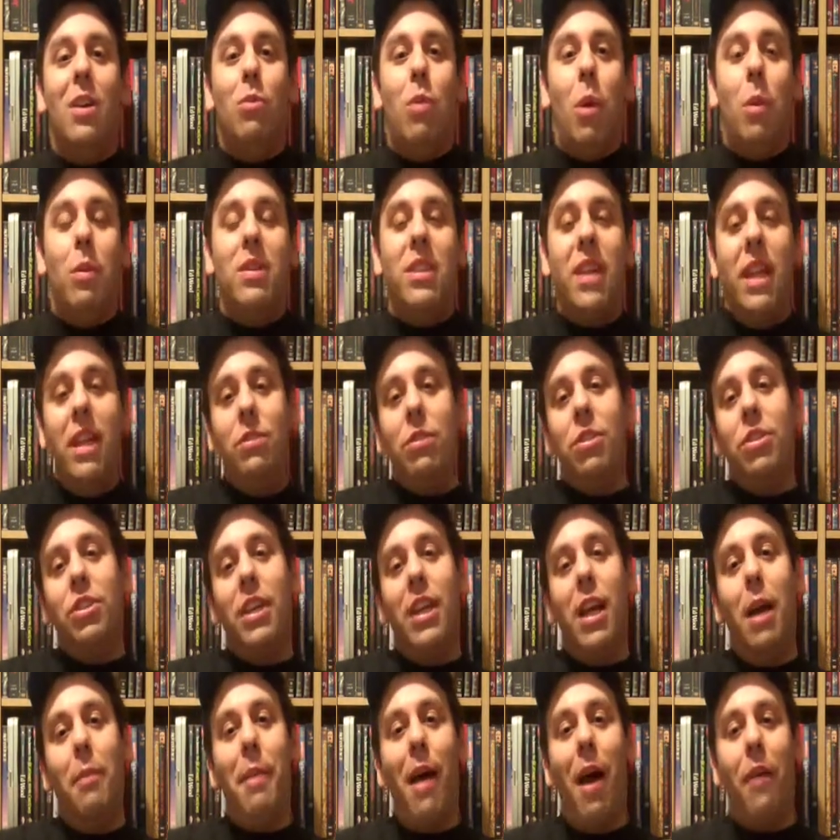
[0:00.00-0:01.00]
What was
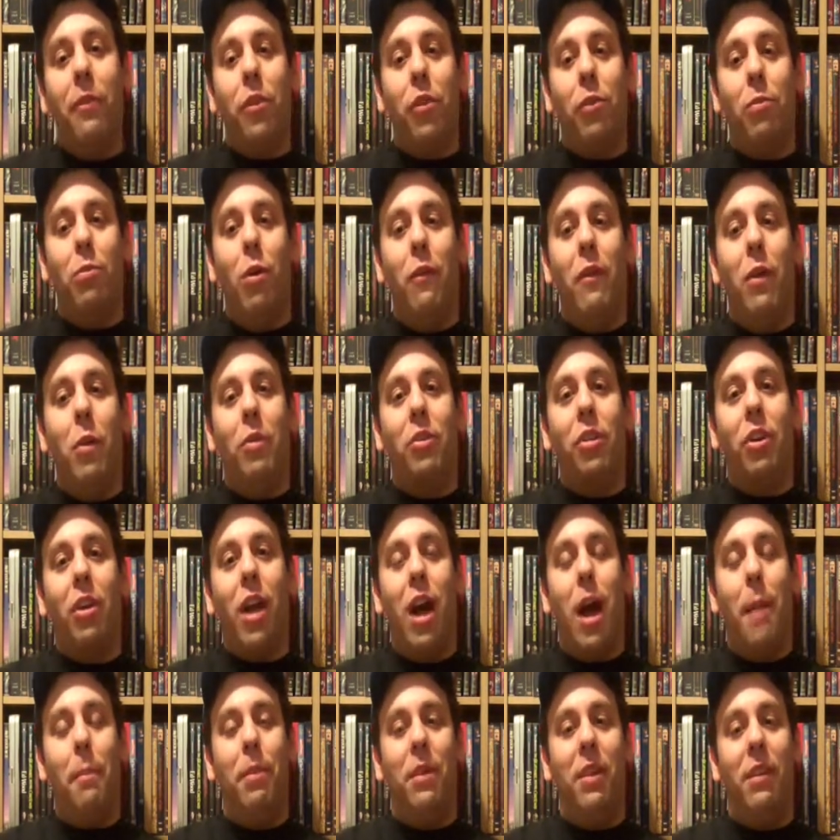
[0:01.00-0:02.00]
interesting about this movie was a
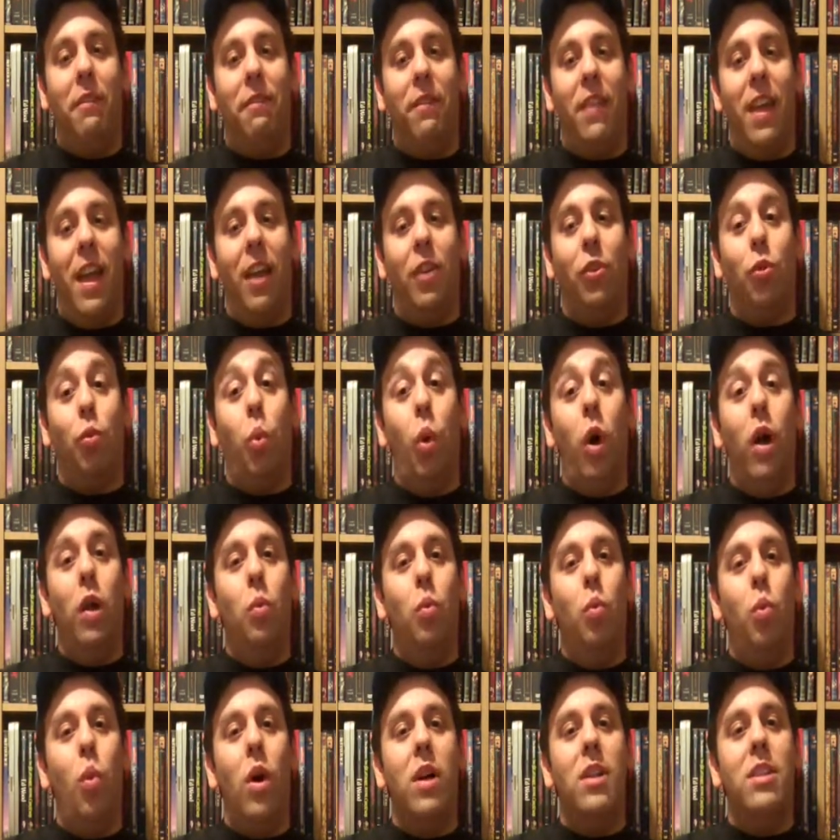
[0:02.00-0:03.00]
couple of things.
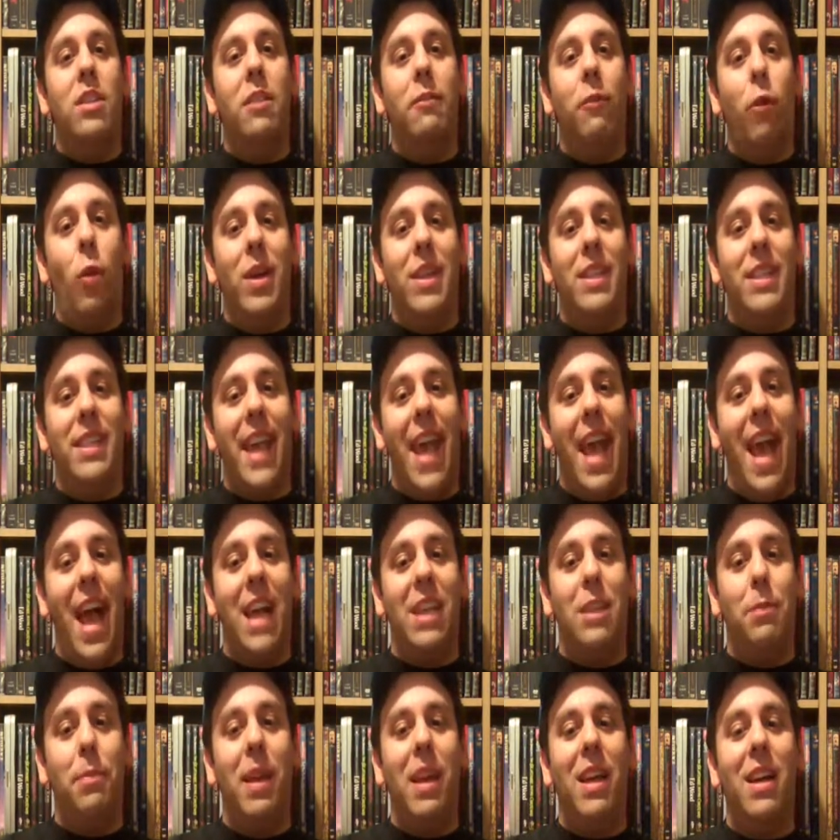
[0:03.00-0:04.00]
One was the voice
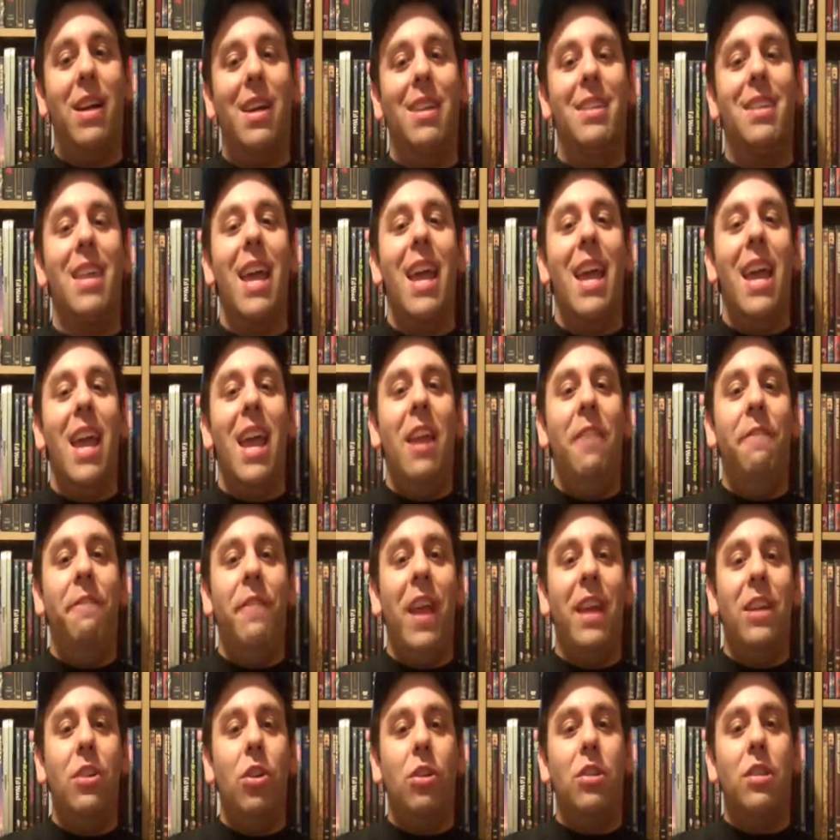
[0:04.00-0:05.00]
cast, because it
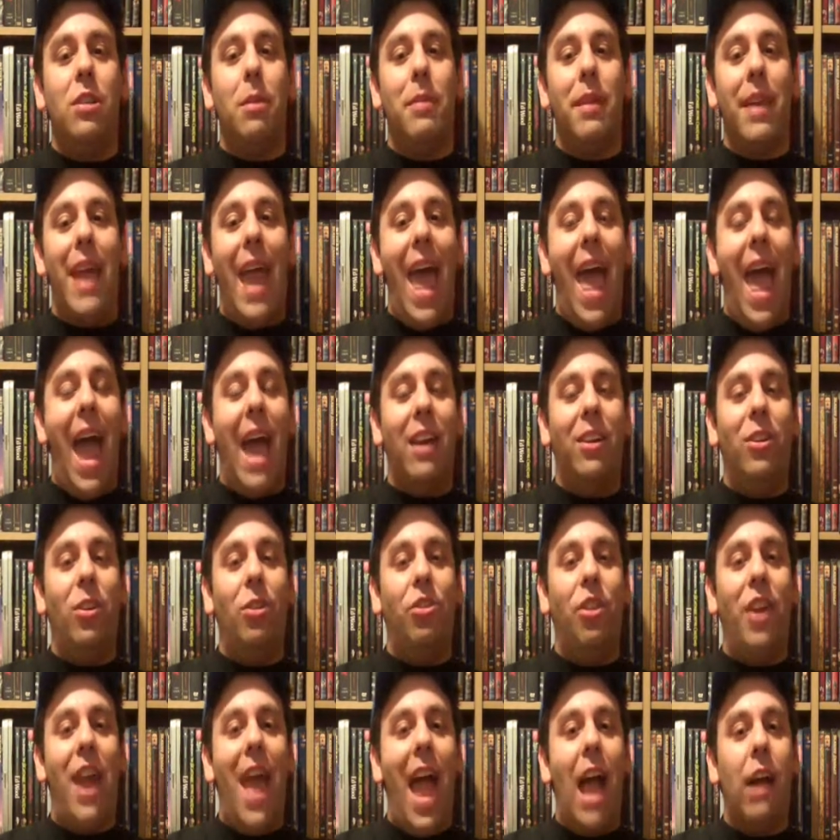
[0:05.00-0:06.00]
featured some
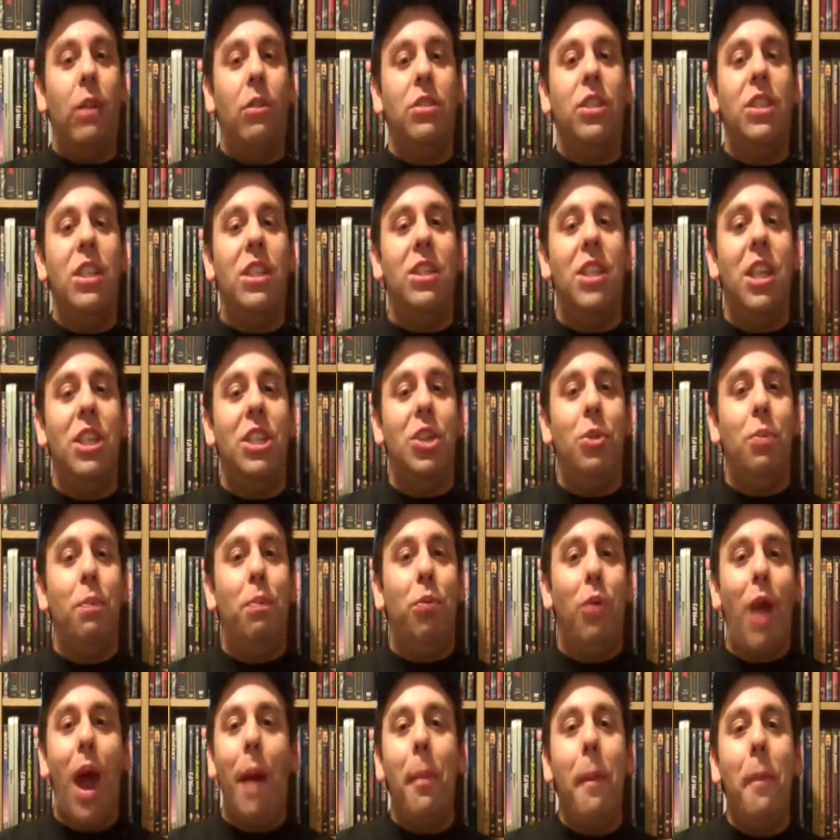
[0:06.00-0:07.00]
actors and actresses that you
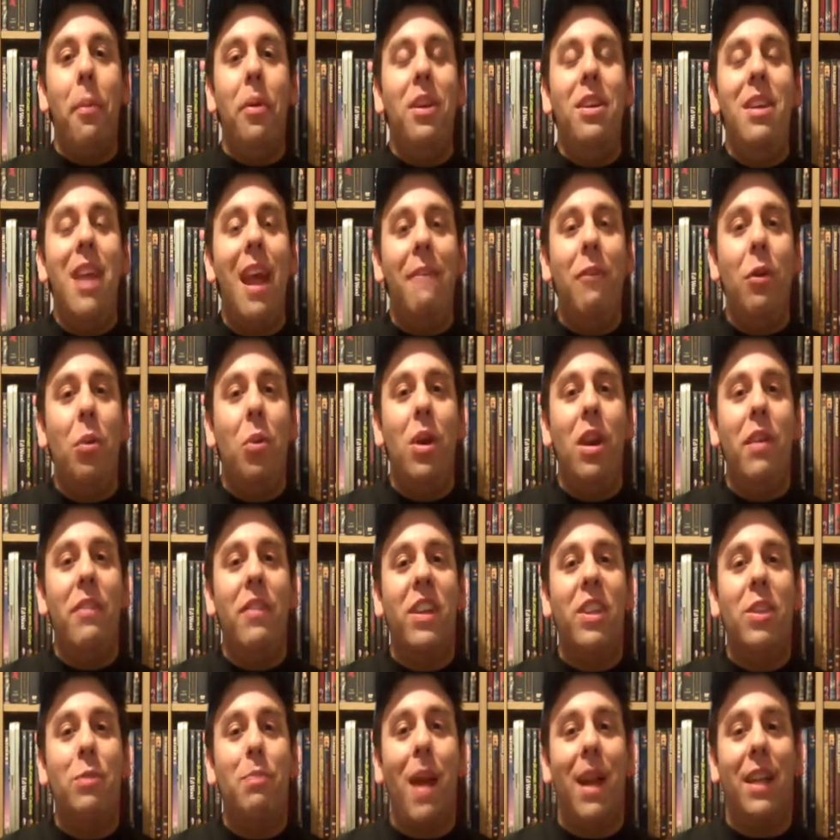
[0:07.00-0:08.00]
probably never would have
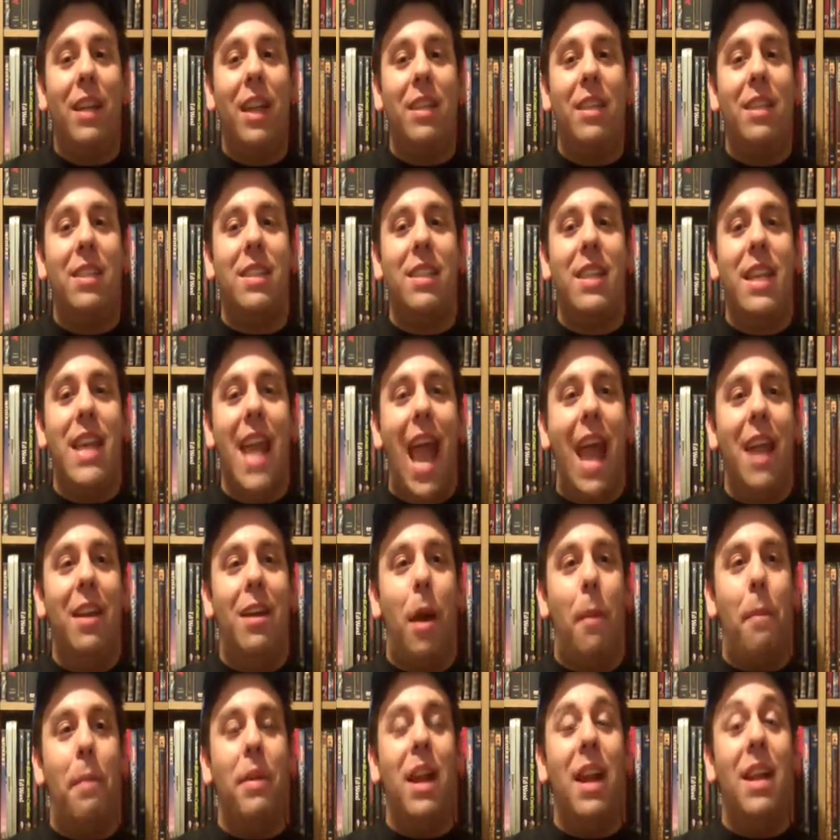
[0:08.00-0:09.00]
expected to see
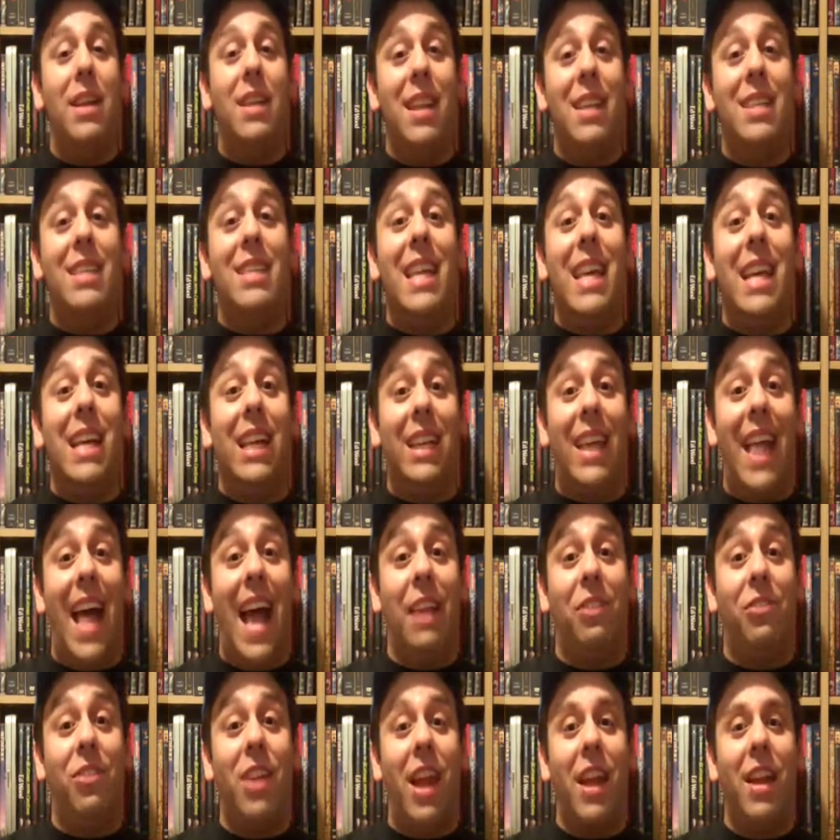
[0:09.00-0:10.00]
end up in a Disney
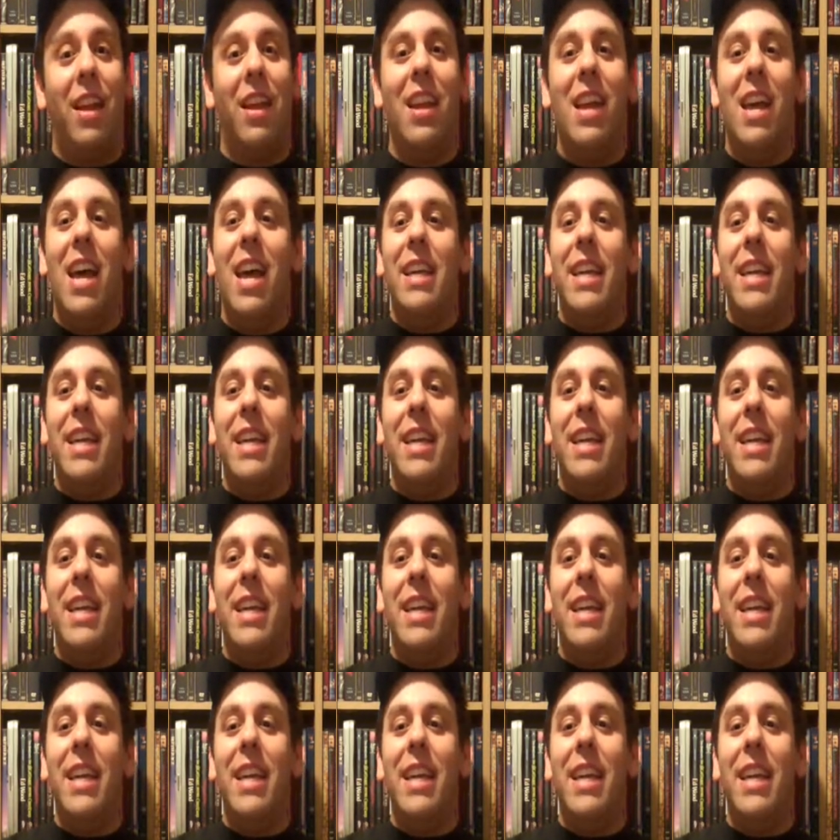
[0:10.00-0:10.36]
classic.